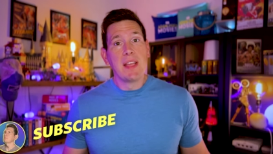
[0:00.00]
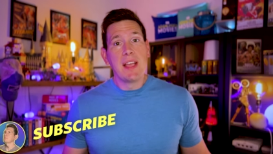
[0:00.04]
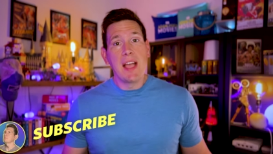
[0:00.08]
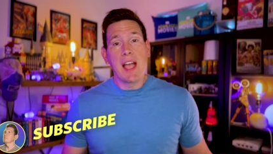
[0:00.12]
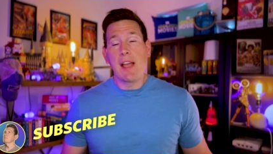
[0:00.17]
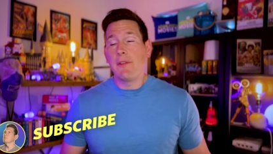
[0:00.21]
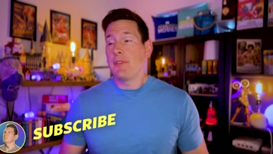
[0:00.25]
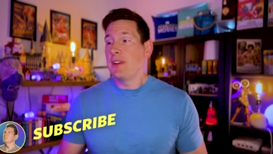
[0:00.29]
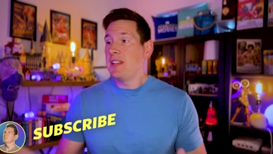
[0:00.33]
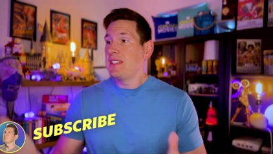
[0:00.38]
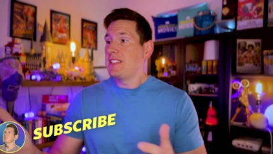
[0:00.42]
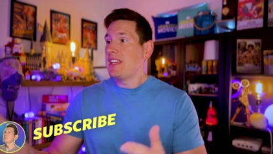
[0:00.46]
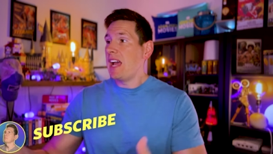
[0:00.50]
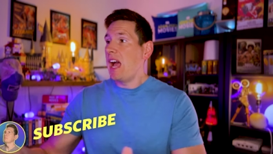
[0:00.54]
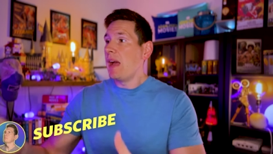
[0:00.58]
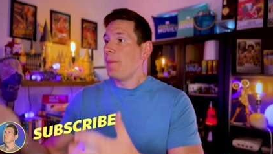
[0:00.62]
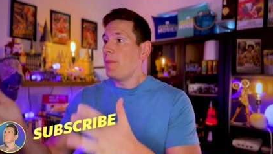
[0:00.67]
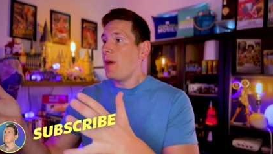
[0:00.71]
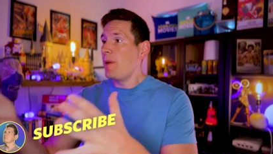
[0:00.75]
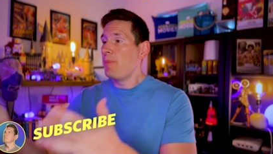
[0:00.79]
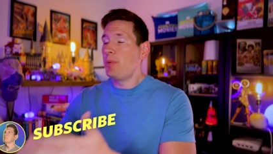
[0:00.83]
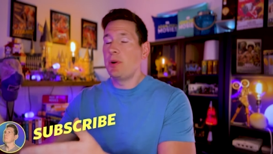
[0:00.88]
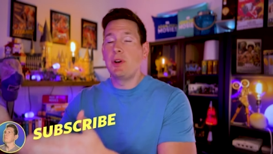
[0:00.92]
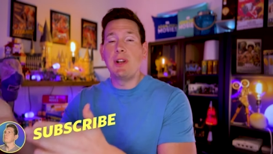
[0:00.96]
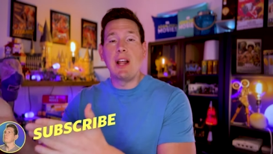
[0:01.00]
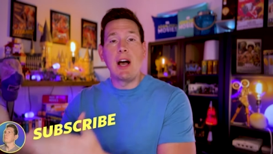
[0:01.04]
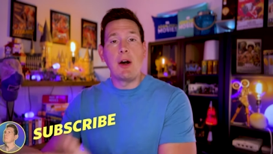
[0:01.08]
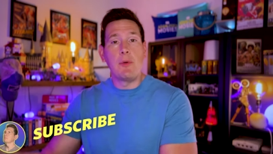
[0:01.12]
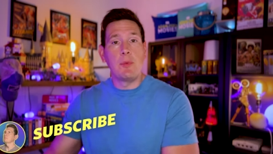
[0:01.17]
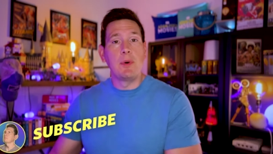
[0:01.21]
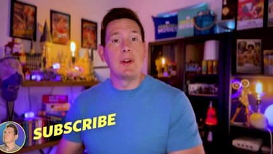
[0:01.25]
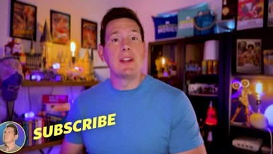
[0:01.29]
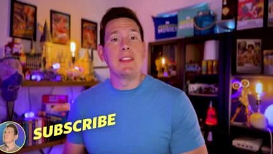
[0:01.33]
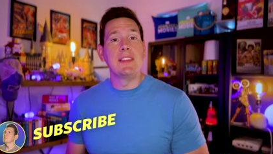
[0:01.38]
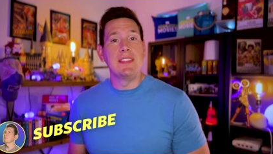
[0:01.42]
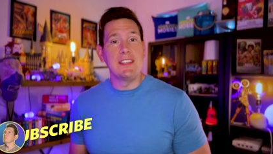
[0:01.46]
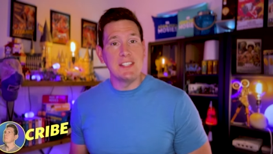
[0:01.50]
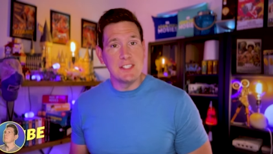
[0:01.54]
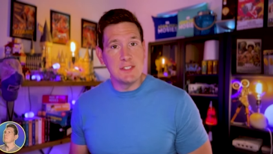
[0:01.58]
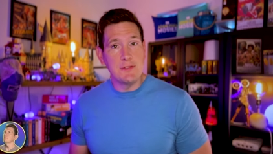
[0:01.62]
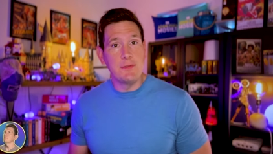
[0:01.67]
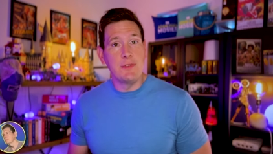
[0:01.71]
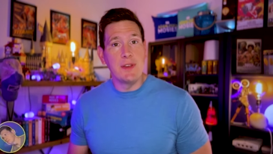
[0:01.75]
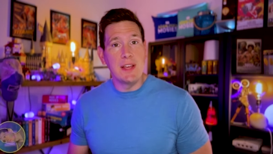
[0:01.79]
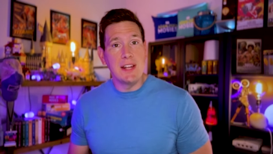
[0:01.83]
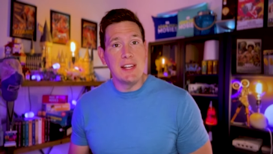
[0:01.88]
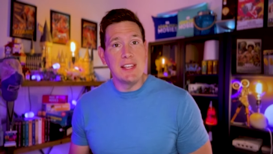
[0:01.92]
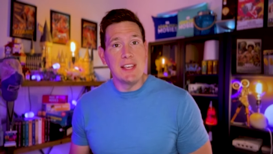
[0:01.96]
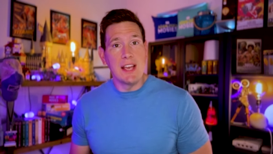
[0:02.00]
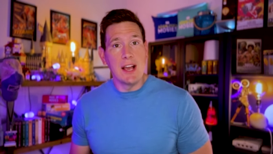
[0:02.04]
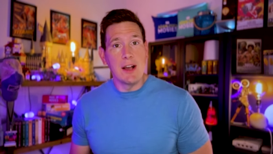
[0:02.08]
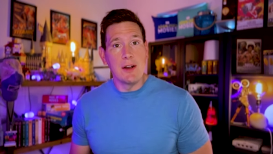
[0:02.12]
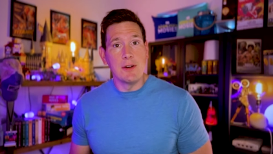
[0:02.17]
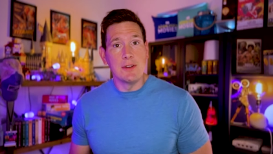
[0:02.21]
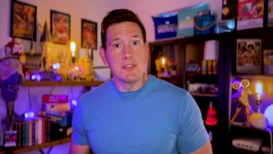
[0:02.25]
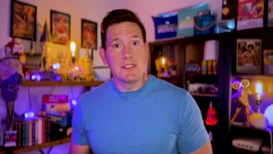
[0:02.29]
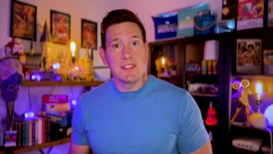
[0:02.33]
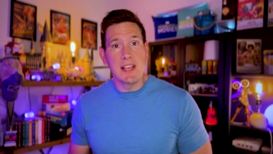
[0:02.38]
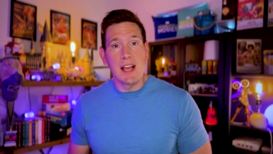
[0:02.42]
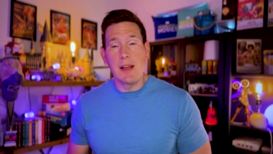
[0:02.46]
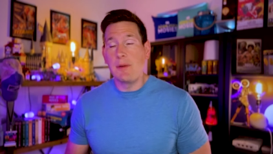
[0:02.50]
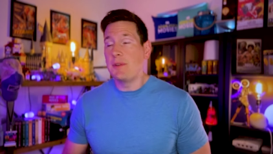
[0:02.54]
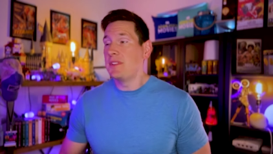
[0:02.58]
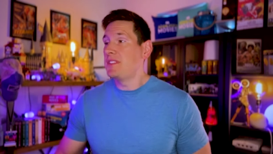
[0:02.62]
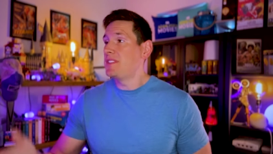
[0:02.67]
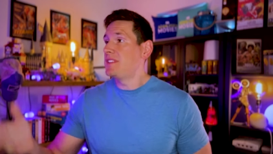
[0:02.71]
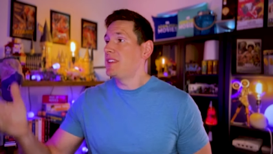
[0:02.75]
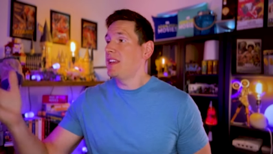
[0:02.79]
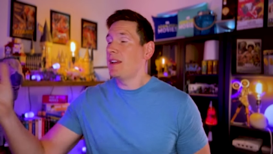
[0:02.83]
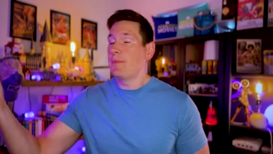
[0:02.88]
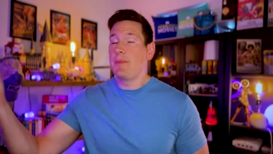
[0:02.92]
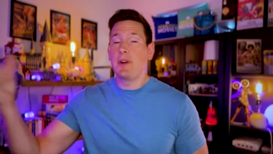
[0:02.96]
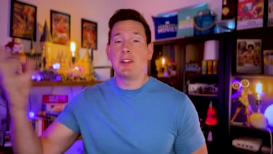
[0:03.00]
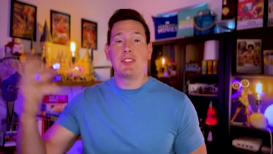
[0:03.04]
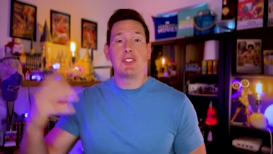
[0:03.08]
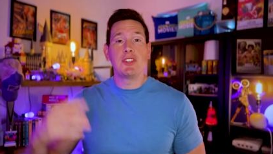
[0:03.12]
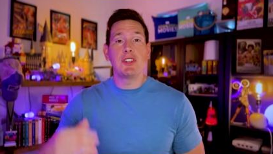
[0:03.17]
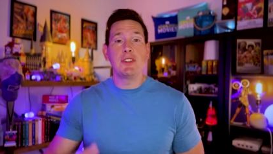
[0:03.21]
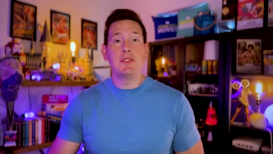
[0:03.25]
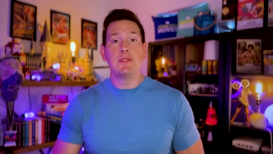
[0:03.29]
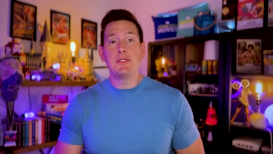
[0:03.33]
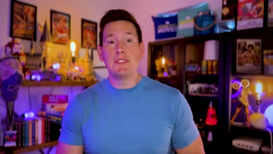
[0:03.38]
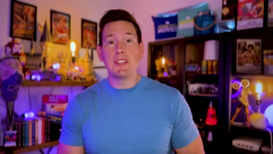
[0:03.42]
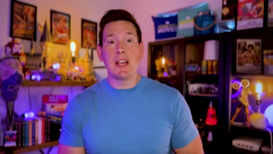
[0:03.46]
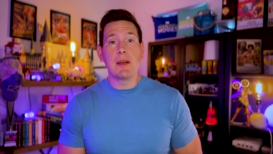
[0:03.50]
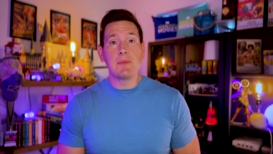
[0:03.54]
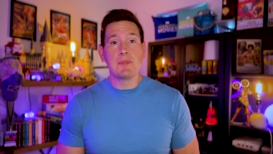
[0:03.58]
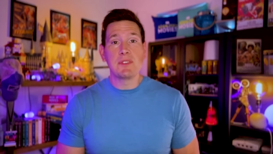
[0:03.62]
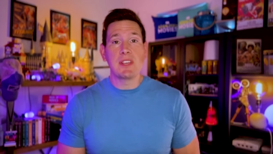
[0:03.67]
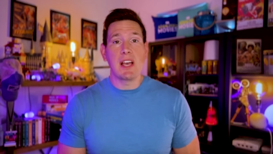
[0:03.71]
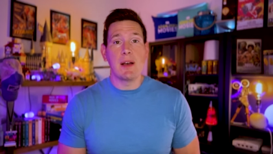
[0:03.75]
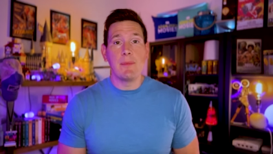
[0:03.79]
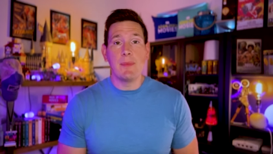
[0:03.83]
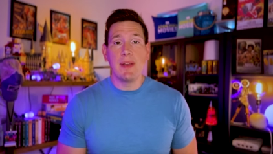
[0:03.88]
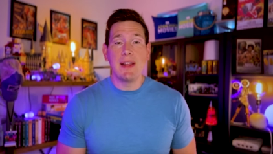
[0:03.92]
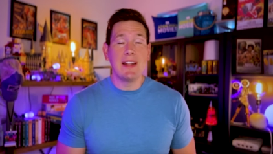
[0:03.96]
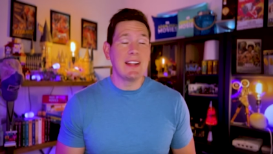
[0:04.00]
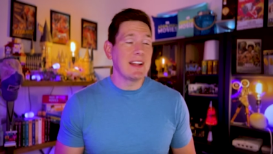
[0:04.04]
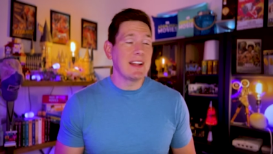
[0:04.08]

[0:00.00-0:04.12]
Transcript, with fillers: Every time I put out one of these videos, I would see a bunch of new subs come in,